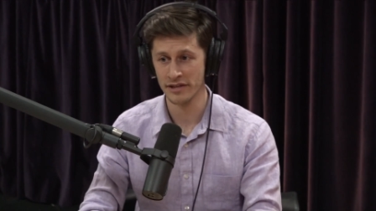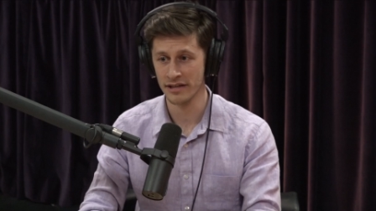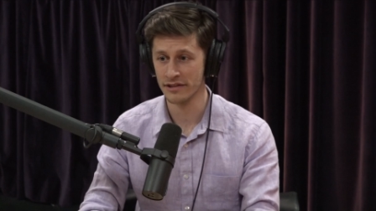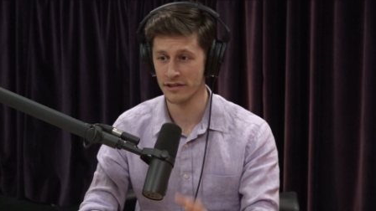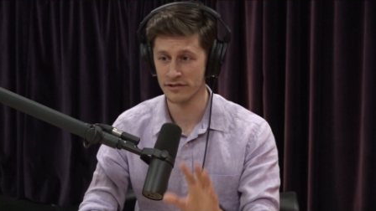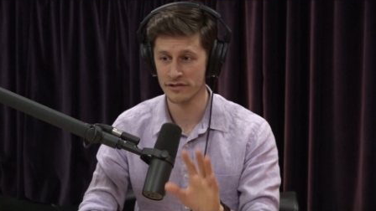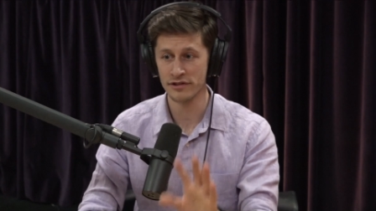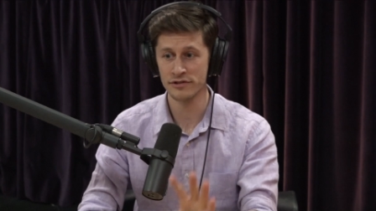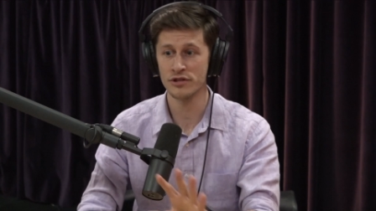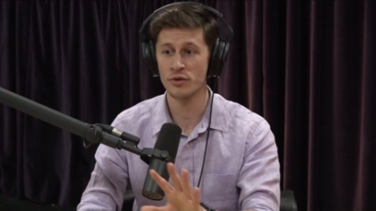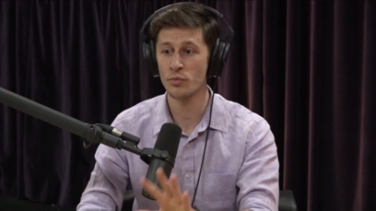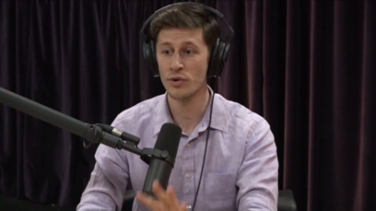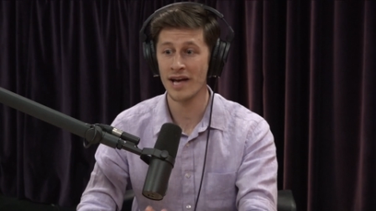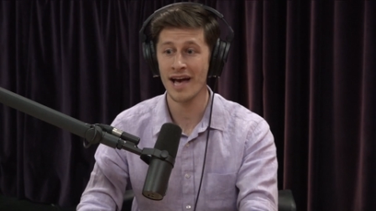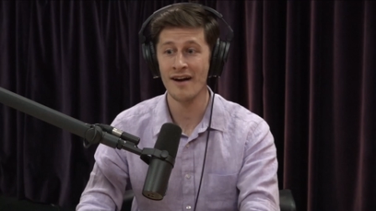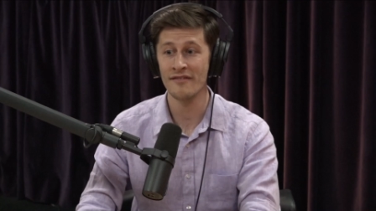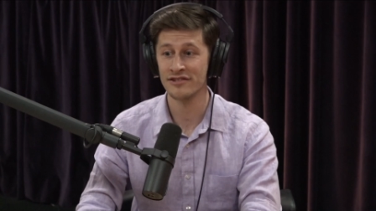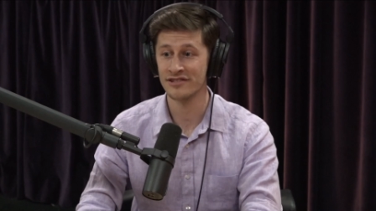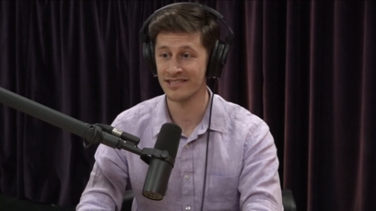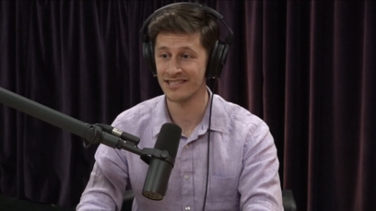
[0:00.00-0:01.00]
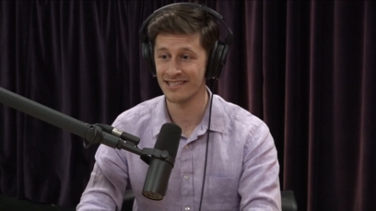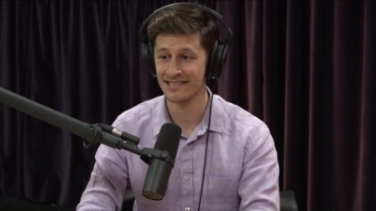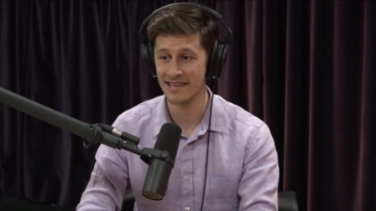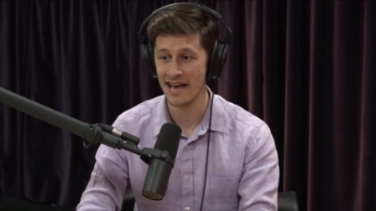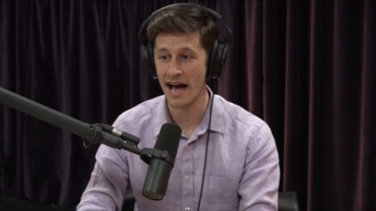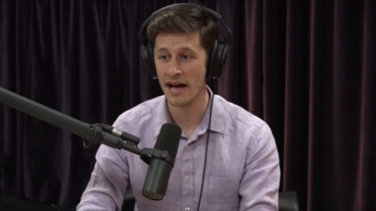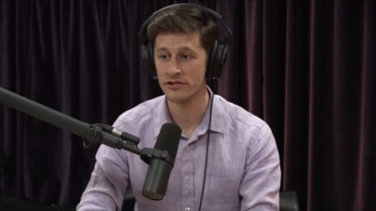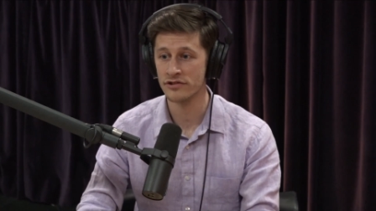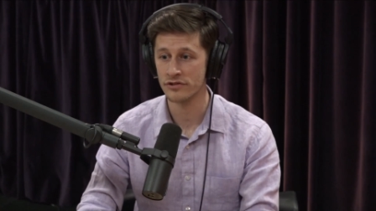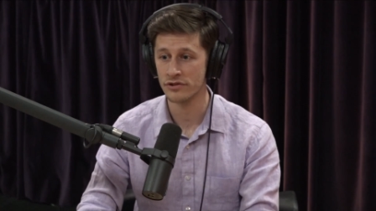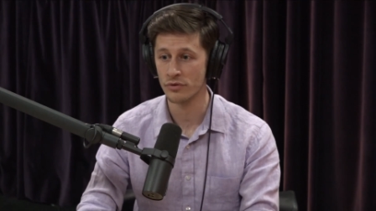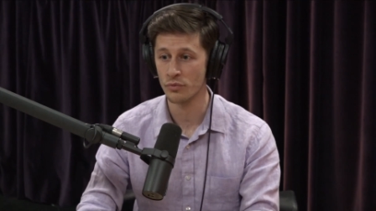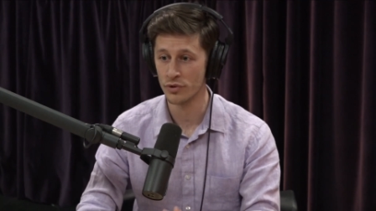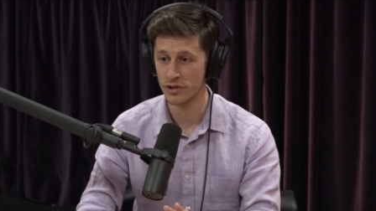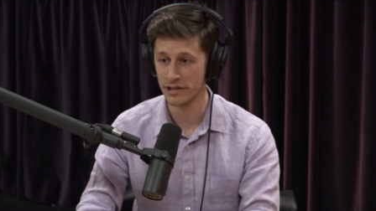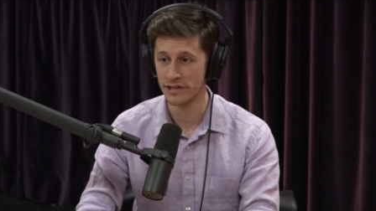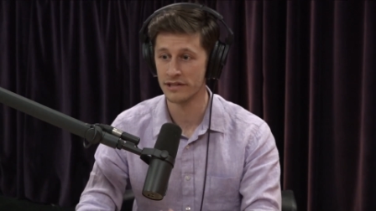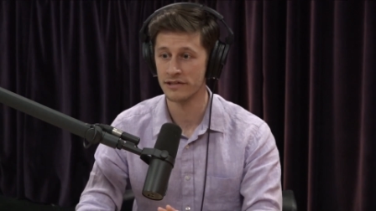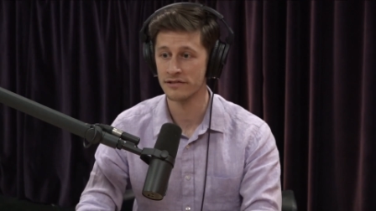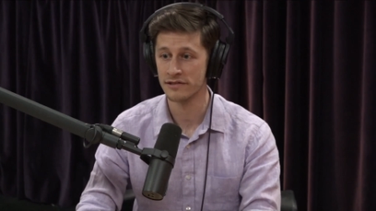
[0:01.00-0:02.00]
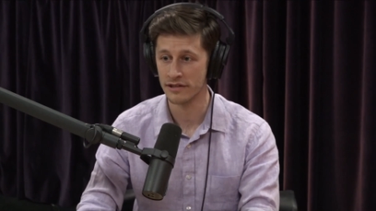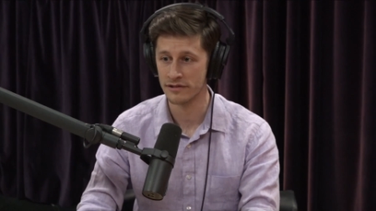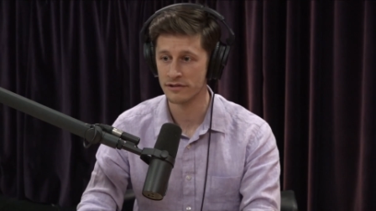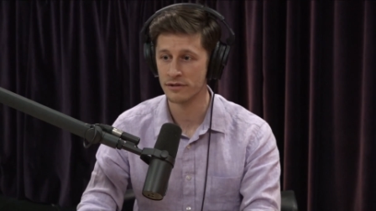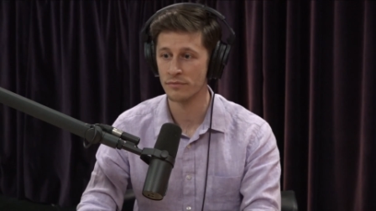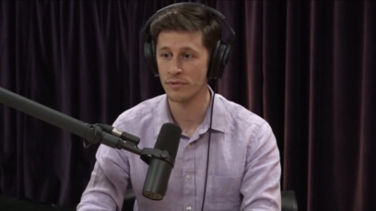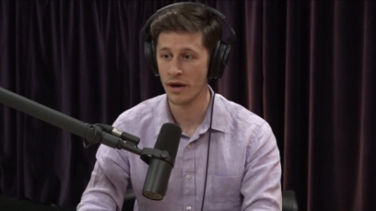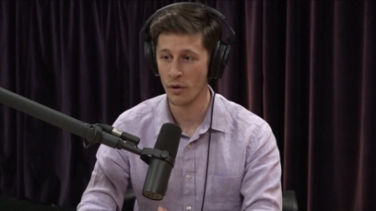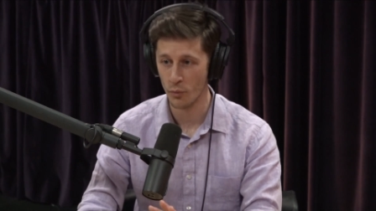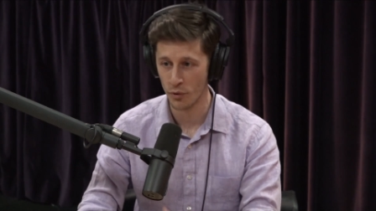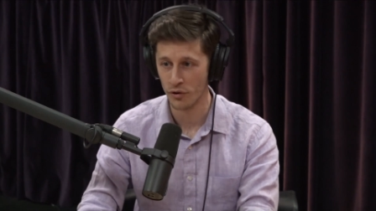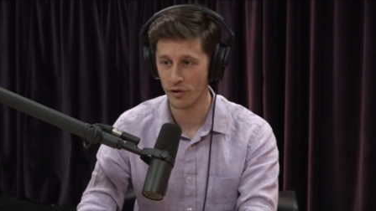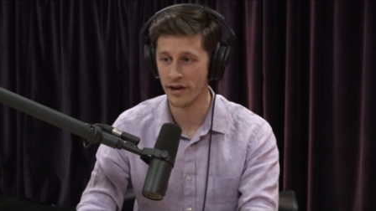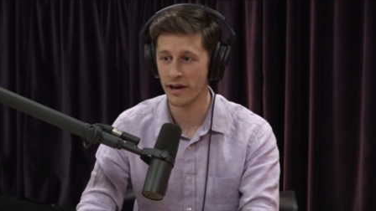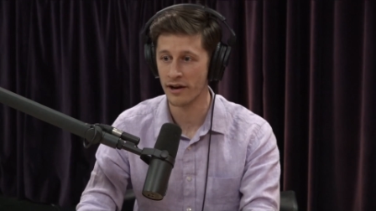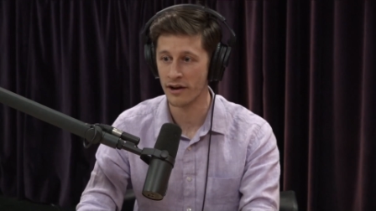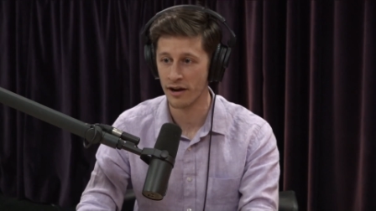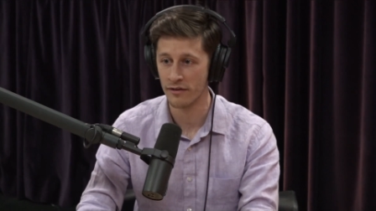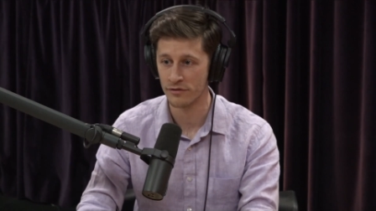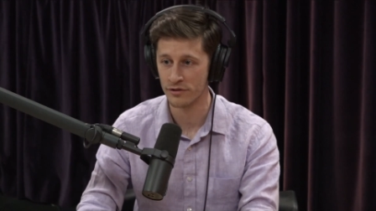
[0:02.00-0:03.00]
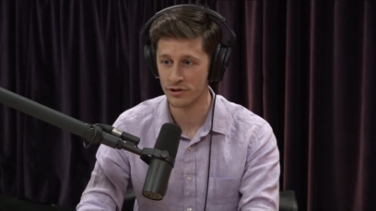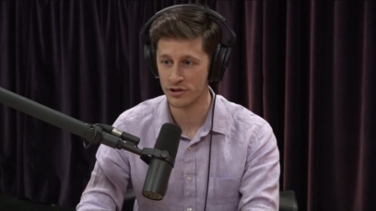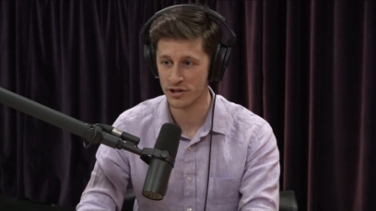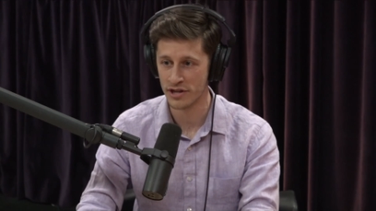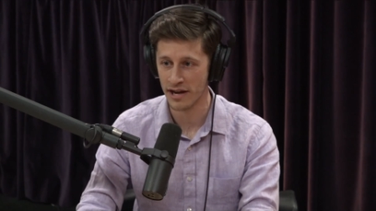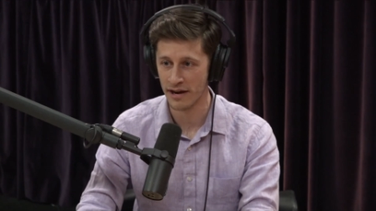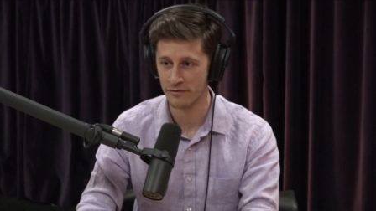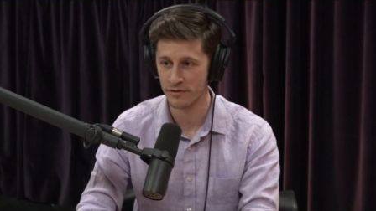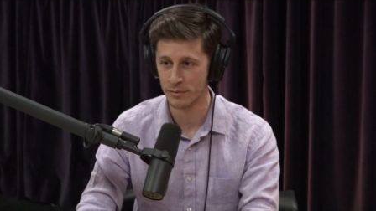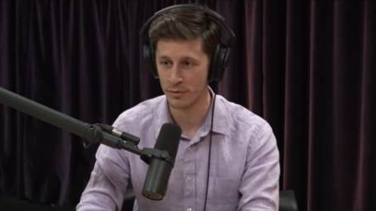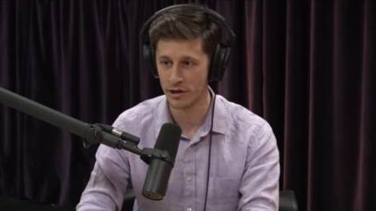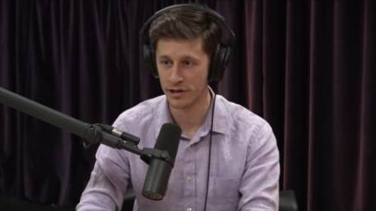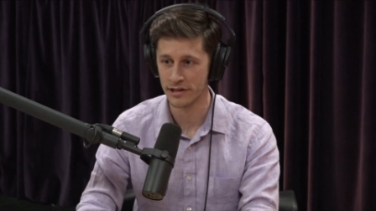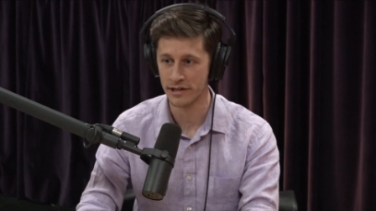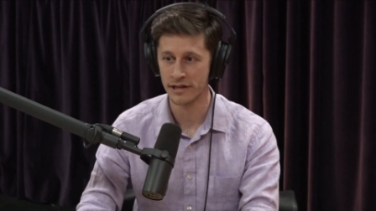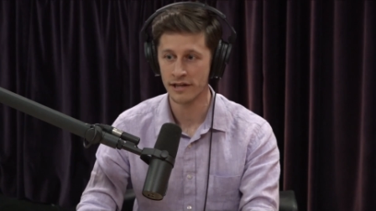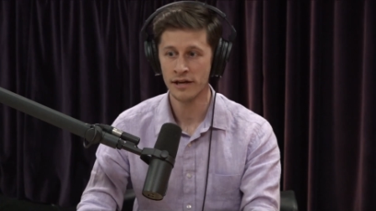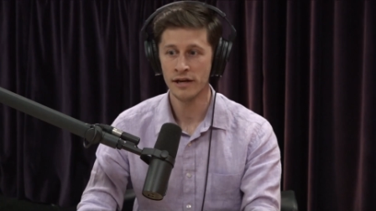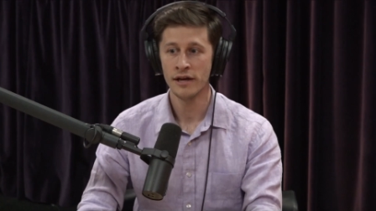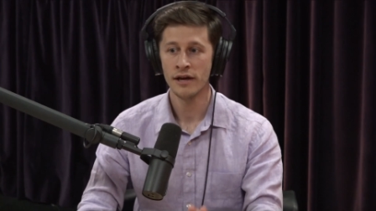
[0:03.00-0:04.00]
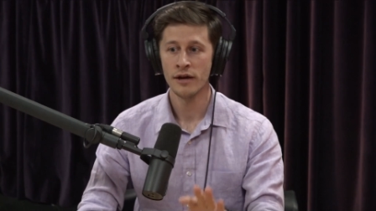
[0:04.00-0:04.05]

Like the system we have is a disaster. We need a system that will get coverage to everybody.